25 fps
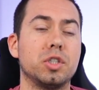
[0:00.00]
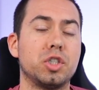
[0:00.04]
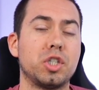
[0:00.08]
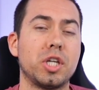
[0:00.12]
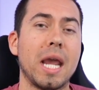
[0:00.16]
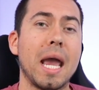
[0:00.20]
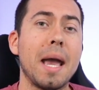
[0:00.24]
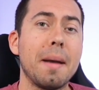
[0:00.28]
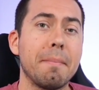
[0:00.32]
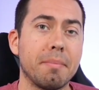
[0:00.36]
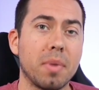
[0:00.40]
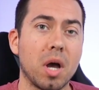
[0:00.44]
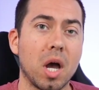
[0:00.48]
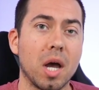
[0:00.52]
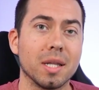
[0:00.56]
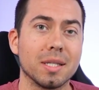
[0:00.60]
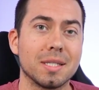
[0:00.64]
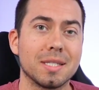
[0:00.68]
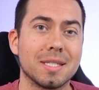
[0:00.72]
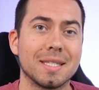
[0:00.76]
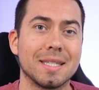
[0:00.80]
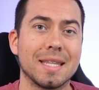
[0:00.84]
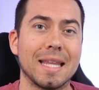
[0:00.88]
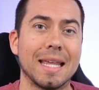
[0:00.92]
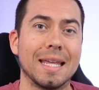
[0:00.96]

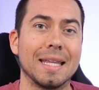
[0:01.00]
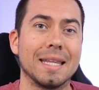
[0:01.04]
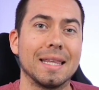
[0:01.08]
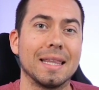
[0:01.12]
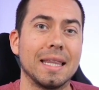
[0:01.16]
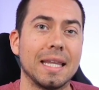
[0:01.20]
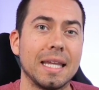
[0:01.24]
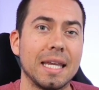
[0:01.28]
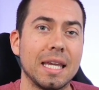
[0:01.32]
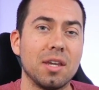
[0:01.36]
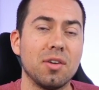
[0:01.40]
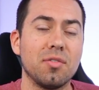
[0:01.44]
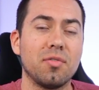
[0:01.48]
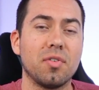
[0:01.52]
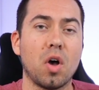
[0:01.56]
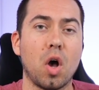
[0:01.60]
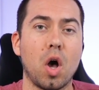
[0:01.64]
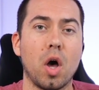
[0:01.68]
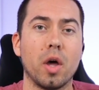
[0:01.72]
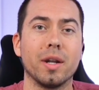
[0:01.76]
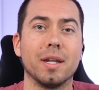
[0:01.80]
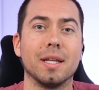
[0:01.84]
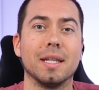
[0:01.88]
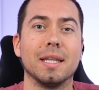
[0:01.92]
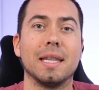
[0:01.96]
chatbots that live
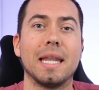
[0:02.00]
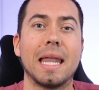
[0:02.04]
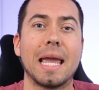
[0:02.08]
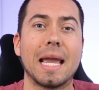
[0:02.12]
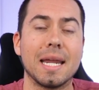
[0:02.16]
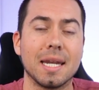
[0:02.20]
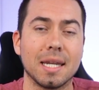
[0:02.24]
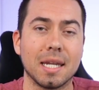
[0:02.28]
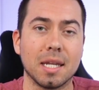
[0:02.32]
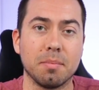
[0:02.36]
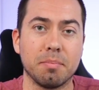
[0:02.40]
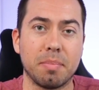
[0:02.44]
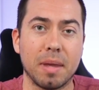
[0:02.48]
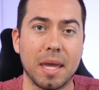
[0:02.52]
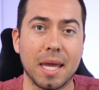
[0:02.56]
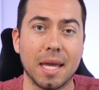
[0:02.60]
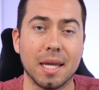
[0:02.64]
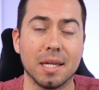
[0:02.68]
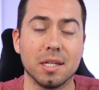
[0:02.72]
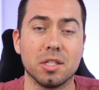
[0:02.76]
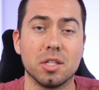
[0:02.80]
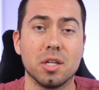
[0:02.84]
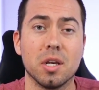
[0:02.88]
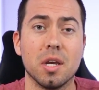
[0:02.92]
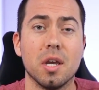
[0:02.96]
on a landing
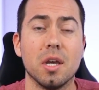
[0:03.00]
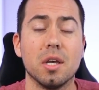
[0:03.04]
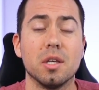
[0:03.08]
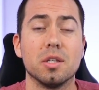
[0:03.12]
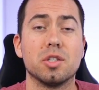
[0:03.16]
page.